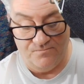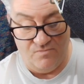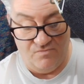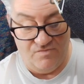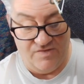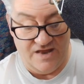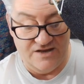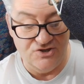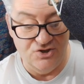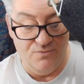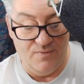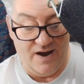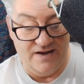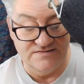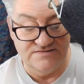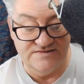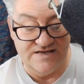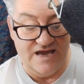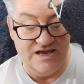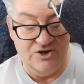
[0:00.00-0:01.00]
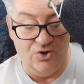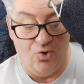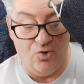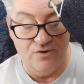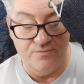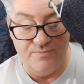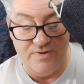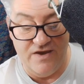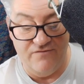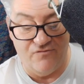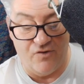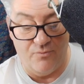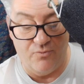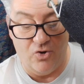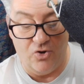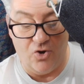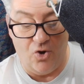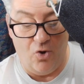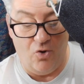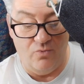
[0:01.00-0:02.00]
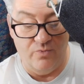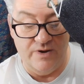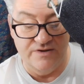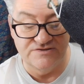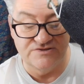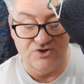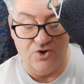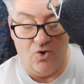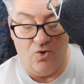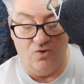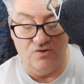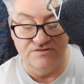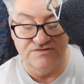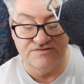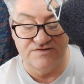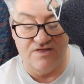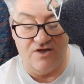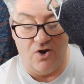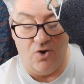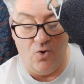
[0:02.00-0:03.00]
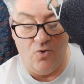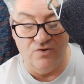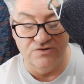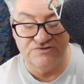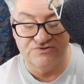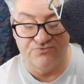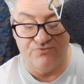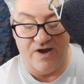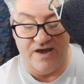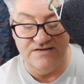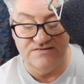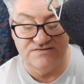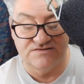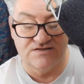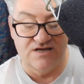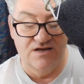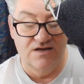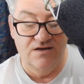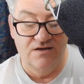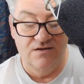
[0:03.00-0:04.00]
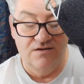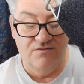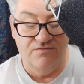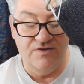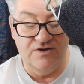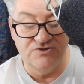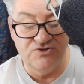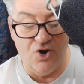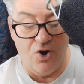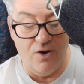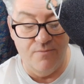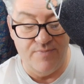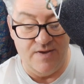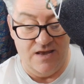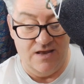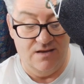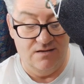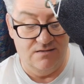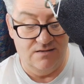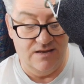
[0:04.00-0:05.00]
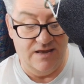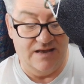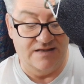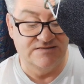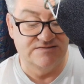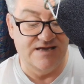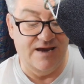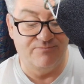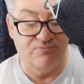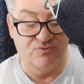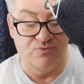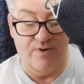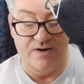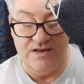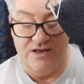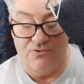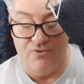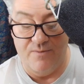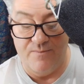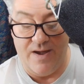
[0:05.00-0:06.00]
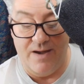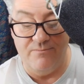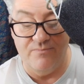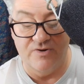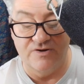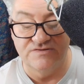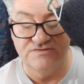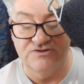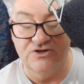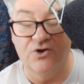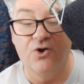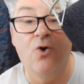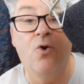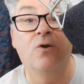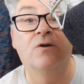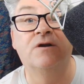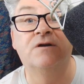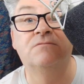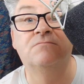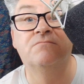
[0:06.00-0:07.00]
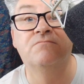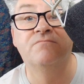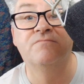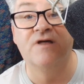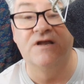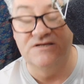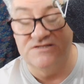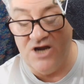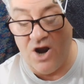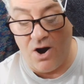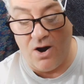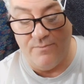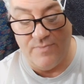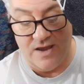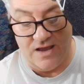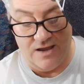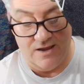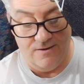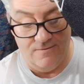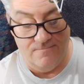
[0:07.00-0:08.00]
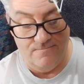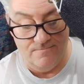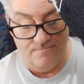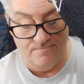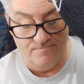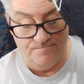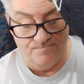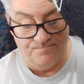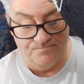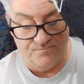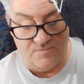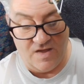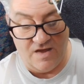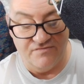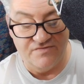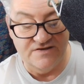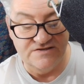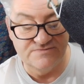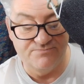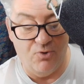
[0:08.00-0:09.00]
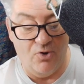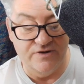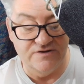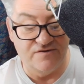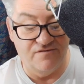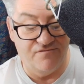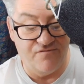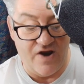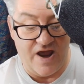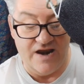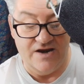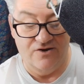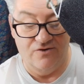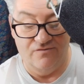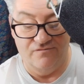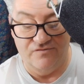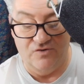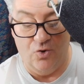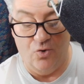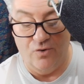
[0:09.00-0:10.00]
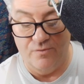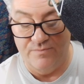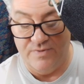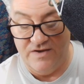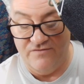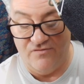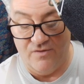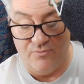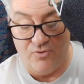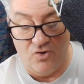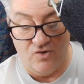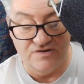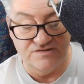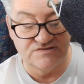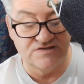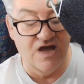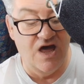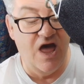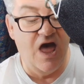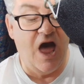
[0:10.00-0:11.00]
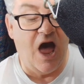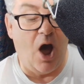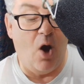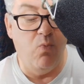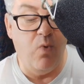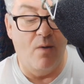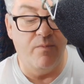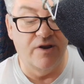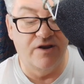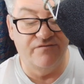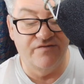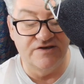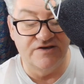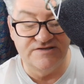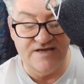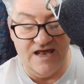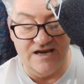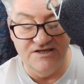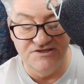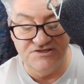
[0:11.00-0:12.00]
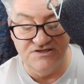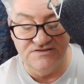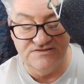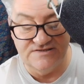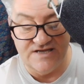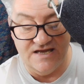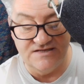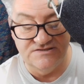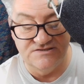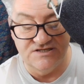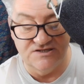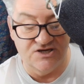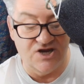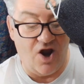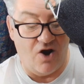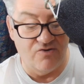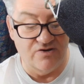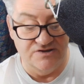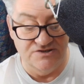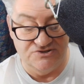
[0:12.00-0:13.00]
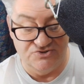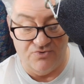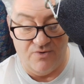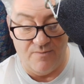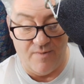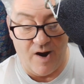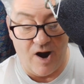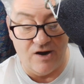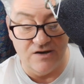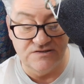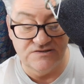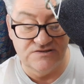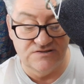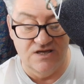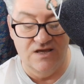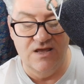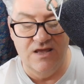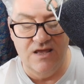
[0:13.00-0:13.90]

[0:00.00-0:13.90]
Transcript: Then you might say Lord Beaverbrook always calls the horse race the Derby, except when he remembers to call it the Derby. At this point a friend of Lord Beaverbrook's, a woman of intelligence and courage, remarked,